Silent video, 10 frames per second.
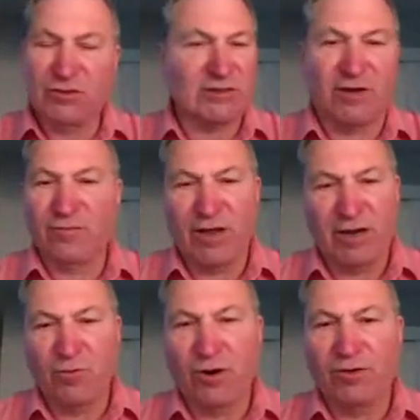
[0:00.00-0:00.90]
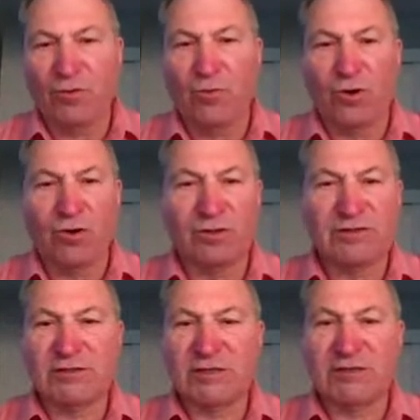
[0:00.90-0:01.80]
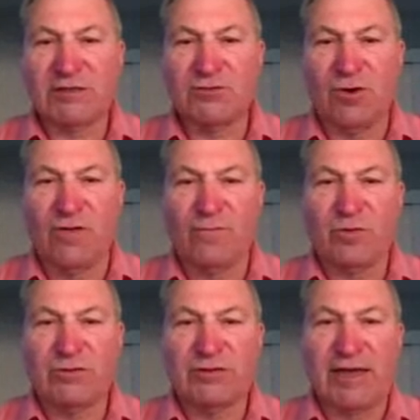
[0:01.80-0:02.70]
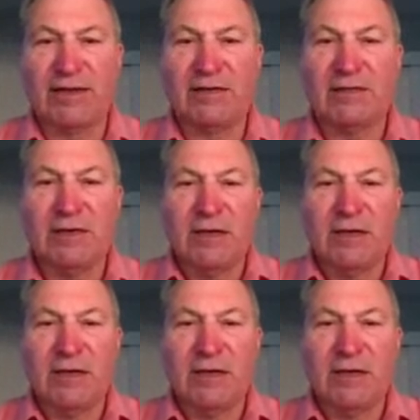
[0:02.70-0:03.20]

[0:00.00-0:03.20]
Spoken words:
discovered anywhere in the world, 6 to 12%.